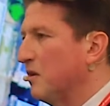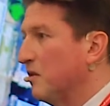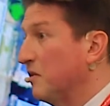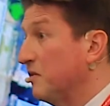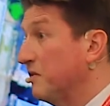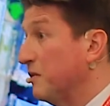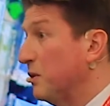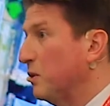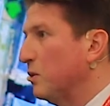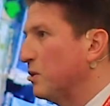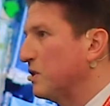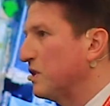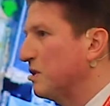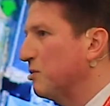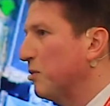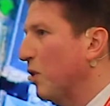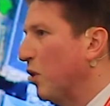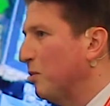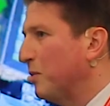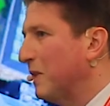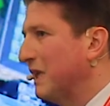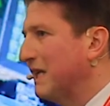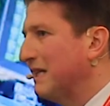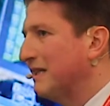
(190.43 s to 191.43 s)
future
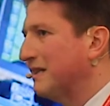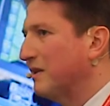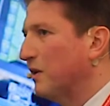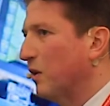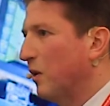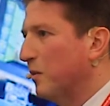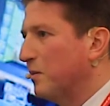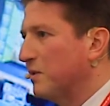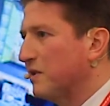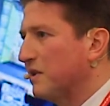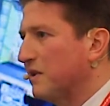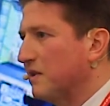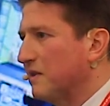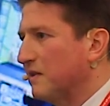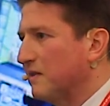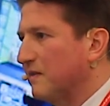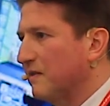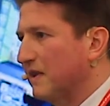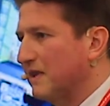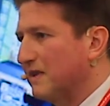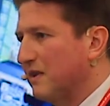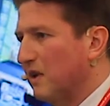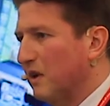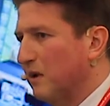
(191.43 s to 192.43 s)
mobility options,
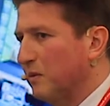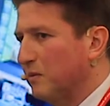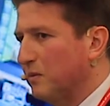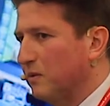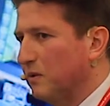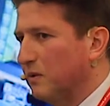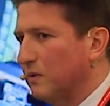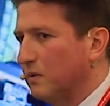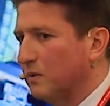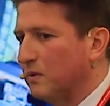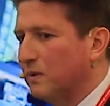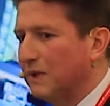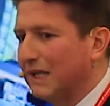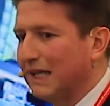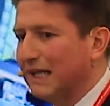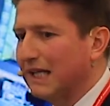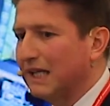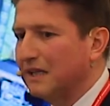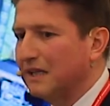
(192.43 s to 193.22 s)
for example, in